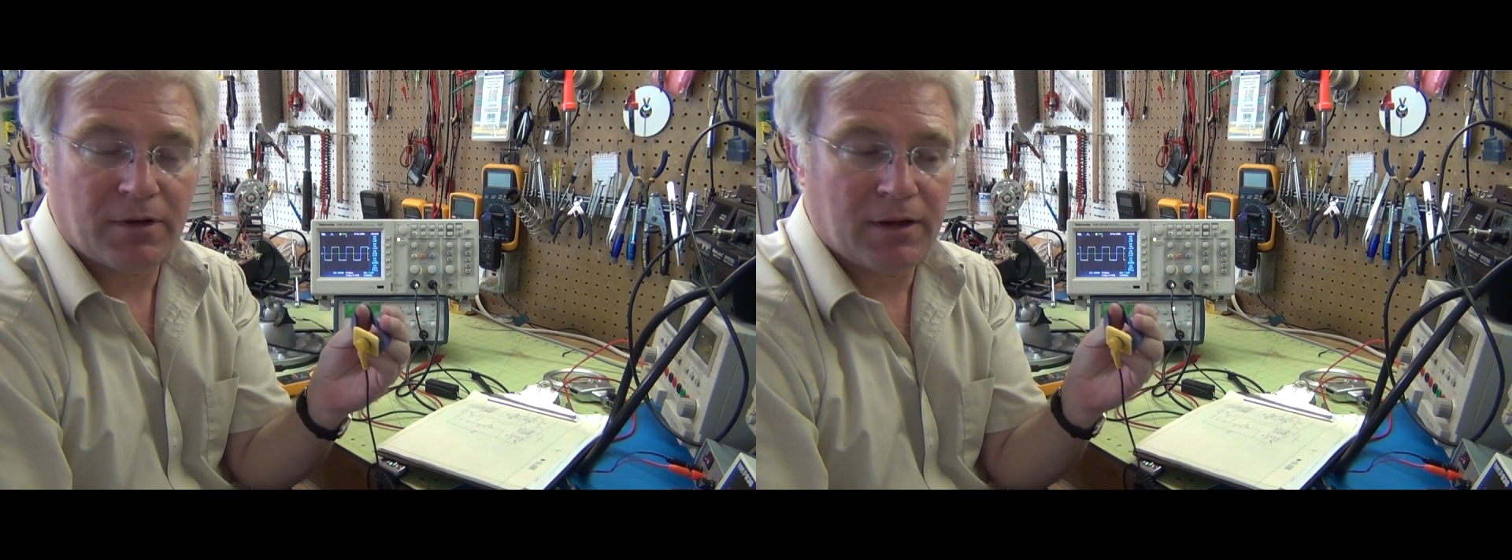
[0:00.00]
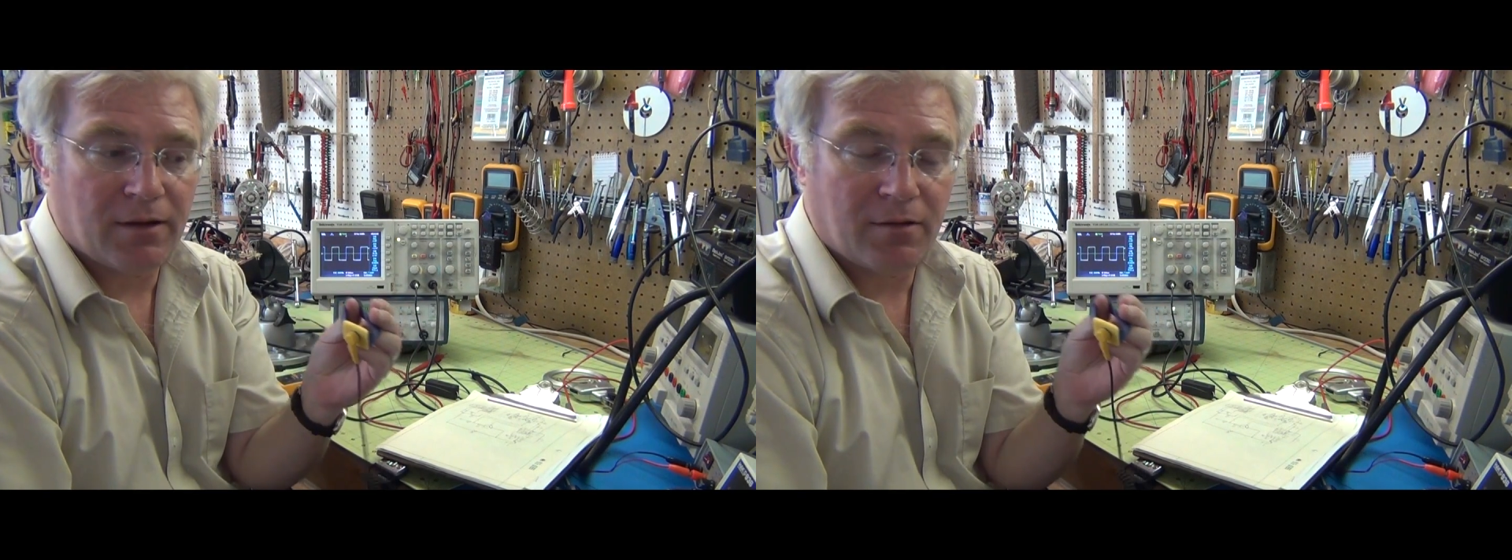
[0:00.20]

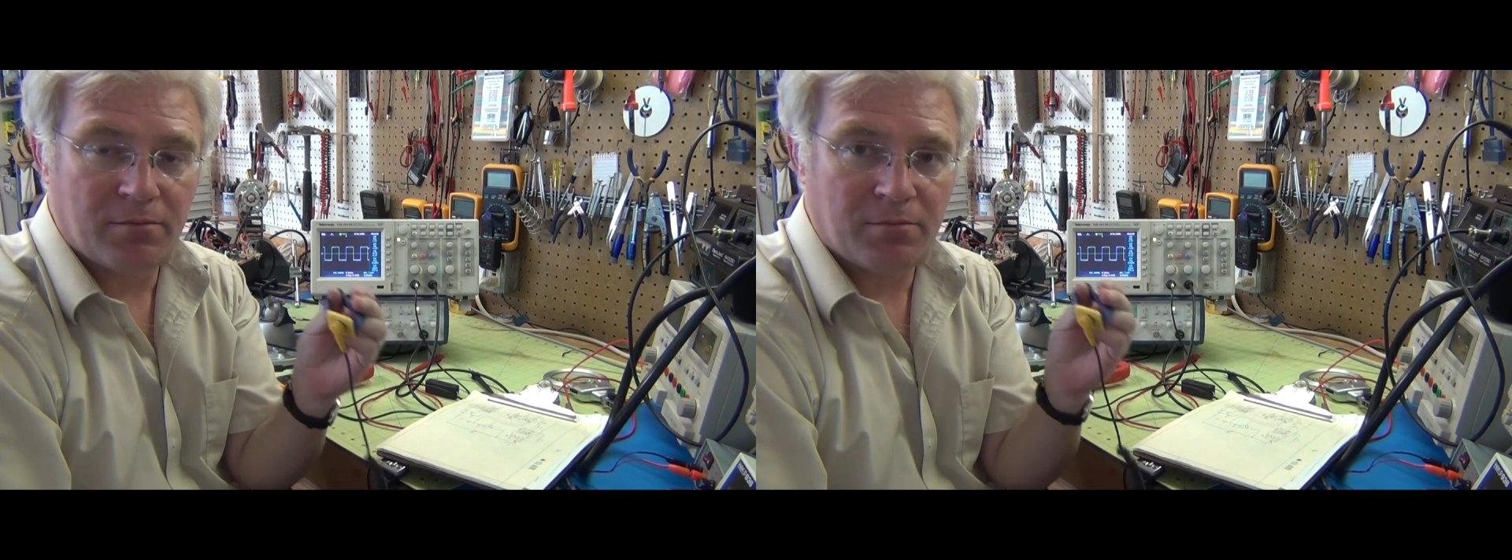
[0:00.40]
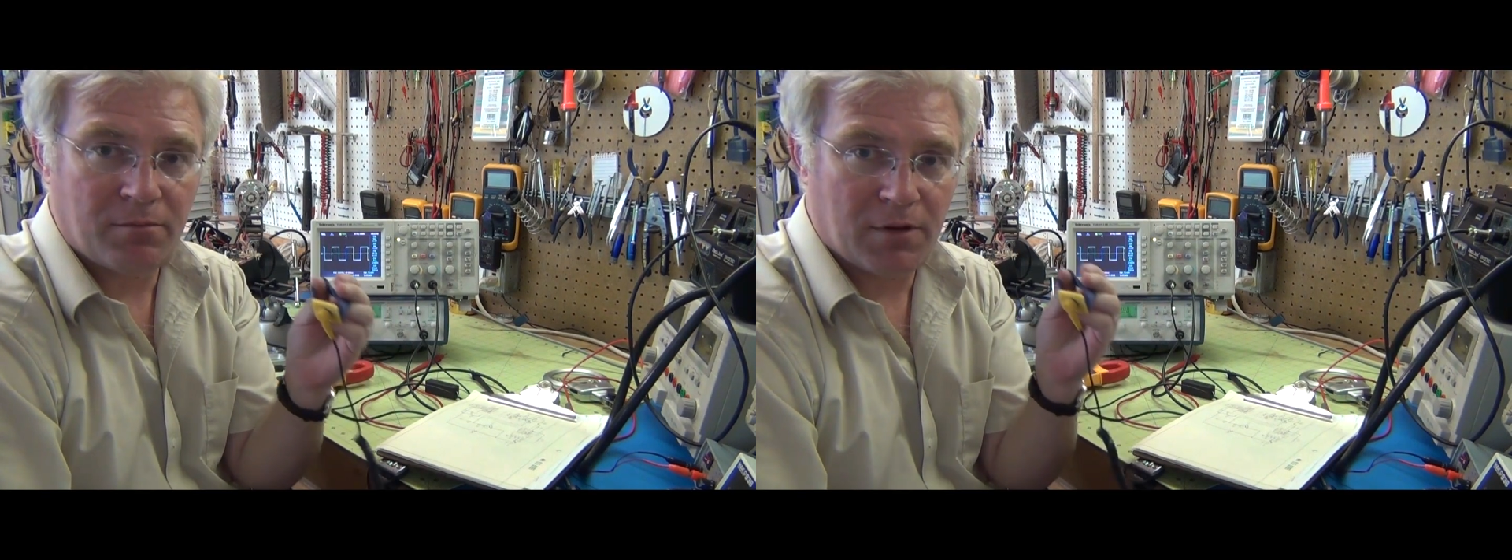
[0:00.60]
and
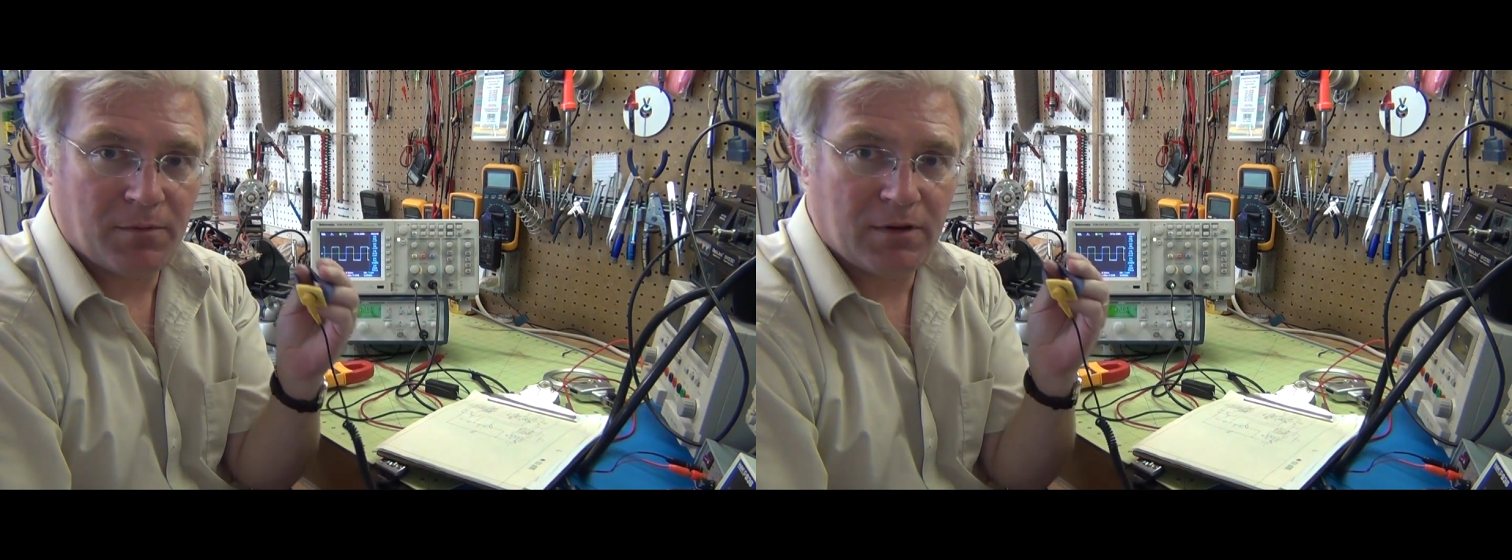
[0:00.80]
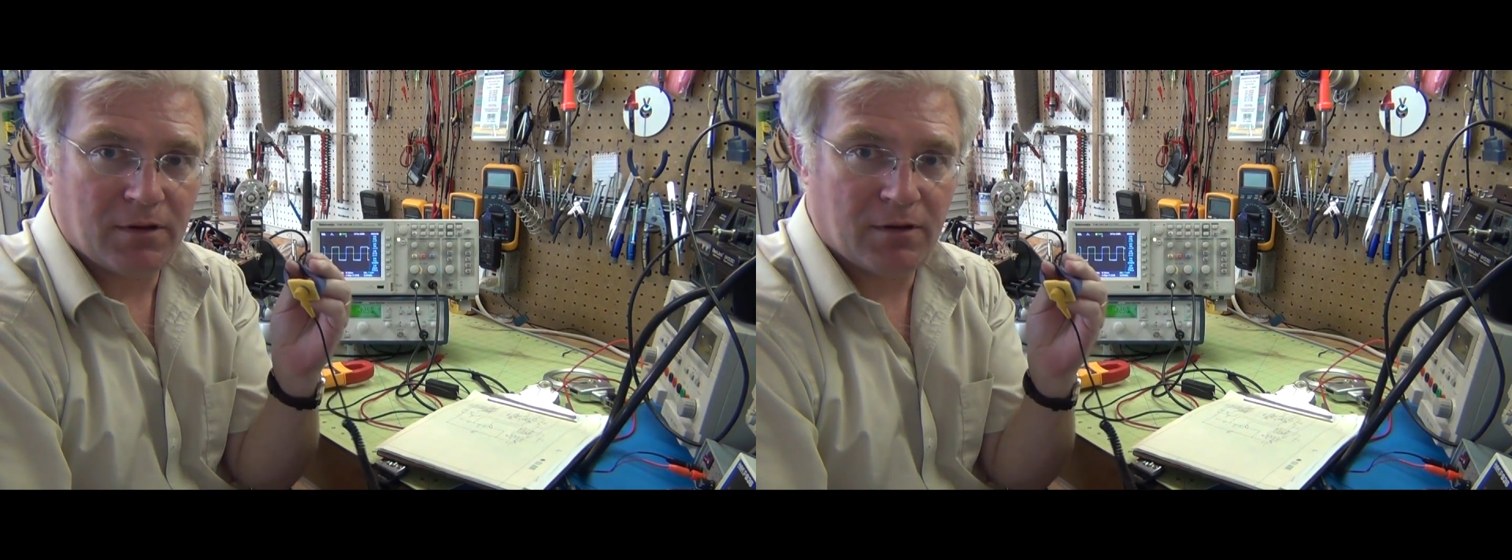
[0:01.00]
maybe